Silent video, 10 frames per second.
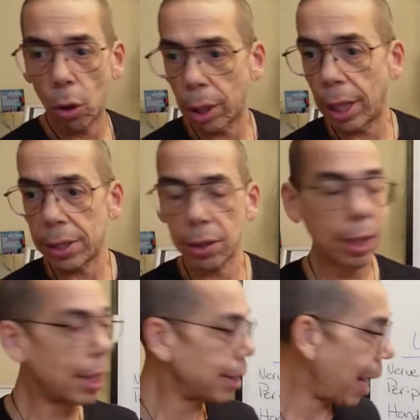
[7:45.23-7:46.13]
or
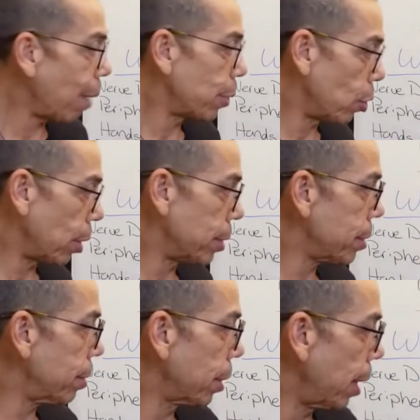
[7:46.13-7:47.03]
other
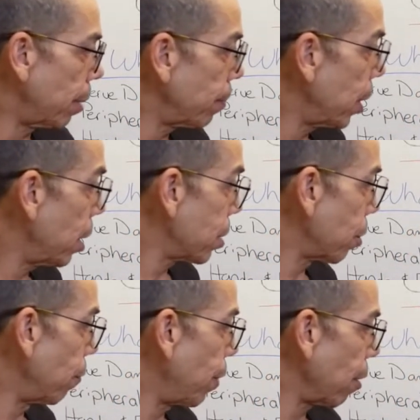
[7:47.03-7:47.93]
cannabinoids, okay?
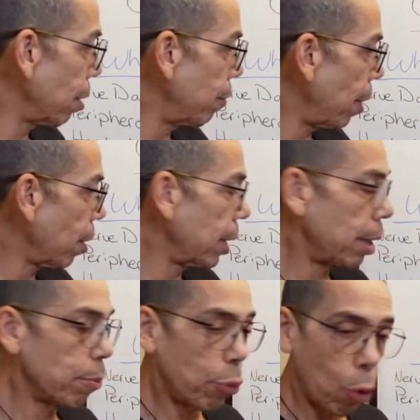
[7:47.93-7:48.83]
So very,
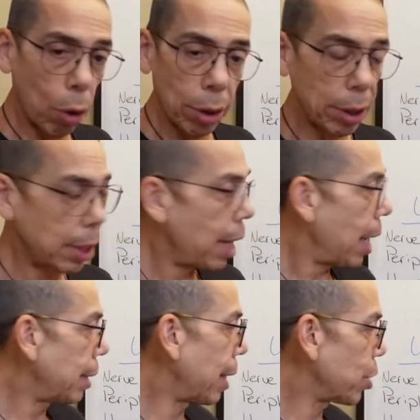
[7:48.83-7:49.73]
very important,
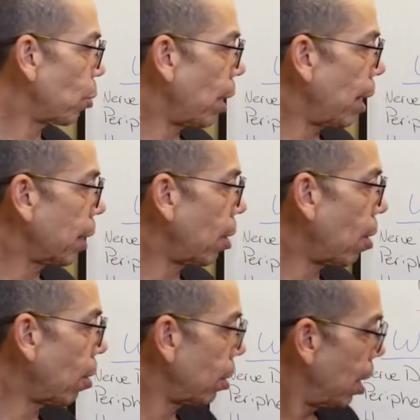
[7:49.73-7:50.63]
and that's why I
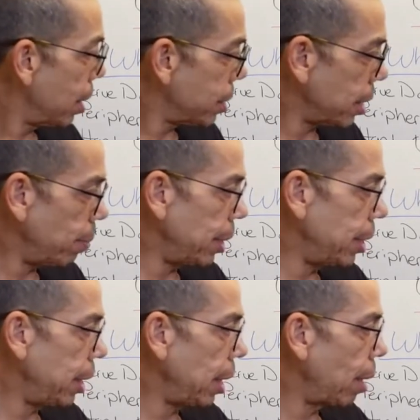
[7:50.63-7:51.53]
call
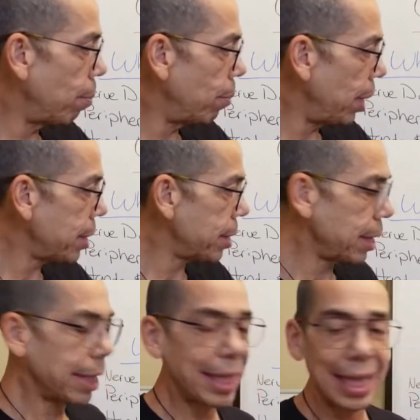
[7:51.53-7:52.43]
CBD a
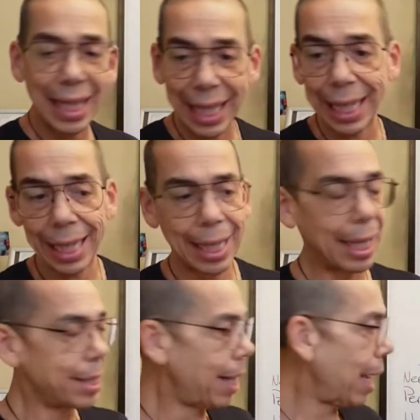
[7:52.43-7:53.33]
missing link.
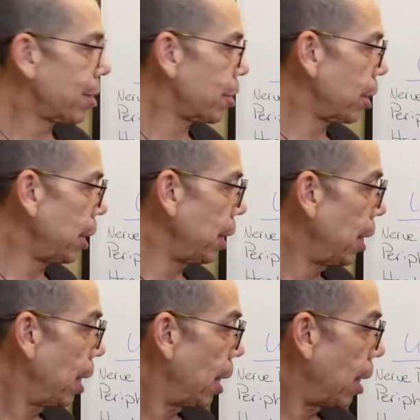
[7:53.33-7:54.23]
It's actually,